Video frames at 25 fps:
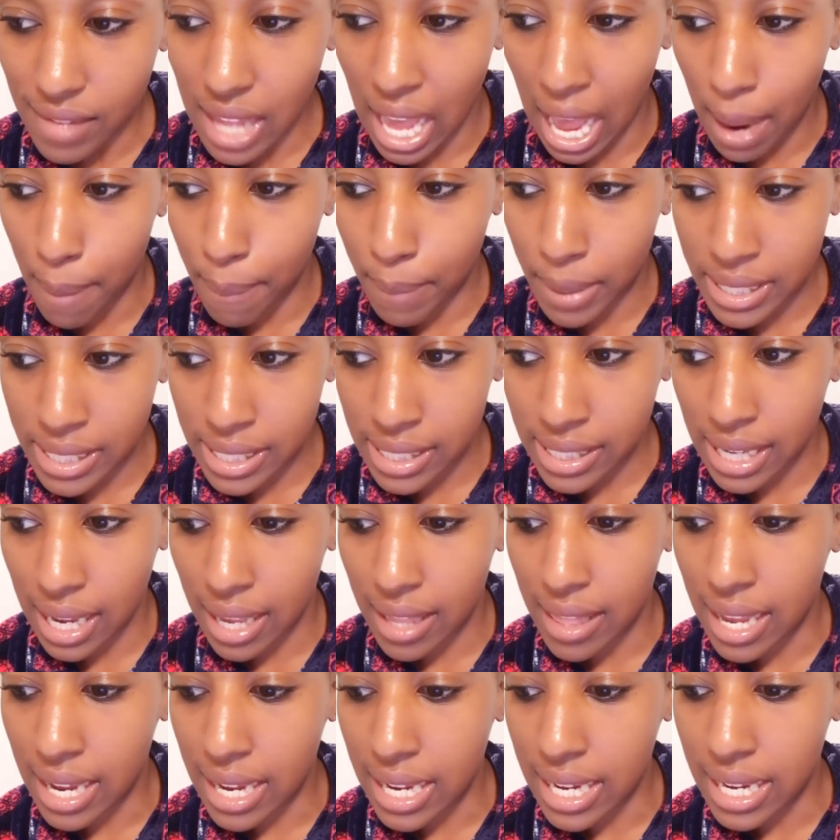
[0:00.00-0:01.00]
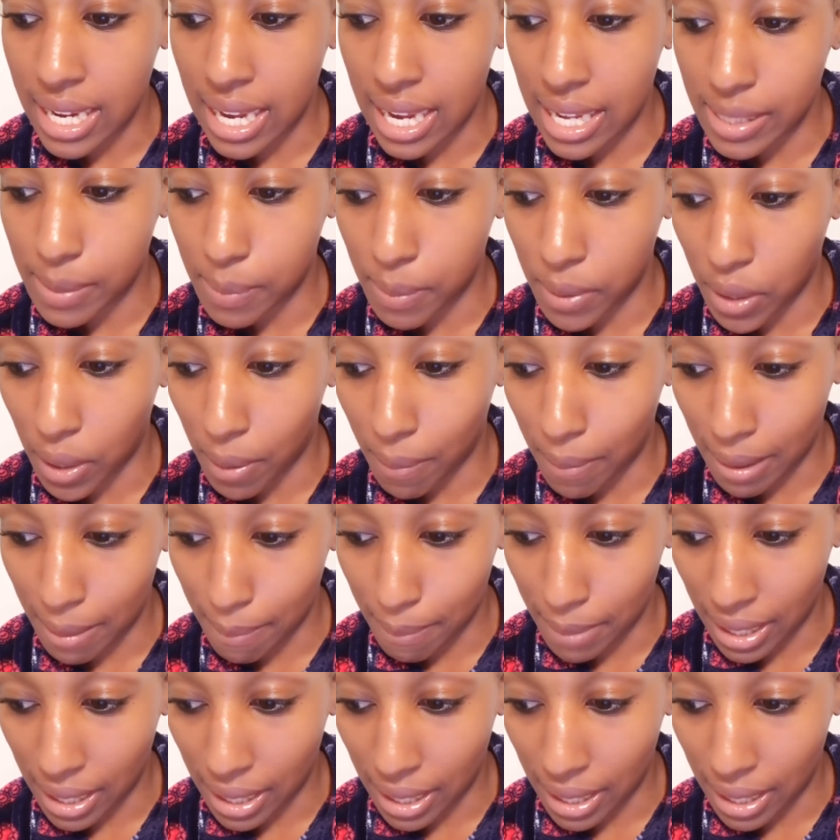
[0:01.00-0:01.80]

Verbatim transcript: I must say that he has been on my